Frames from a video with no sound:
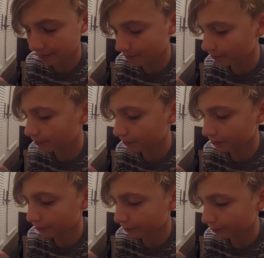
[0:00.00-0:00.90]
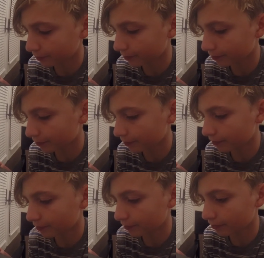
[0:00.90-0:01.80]

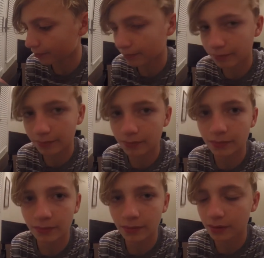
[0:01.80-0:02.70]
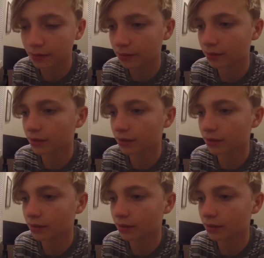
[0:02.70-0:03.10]
[no speech]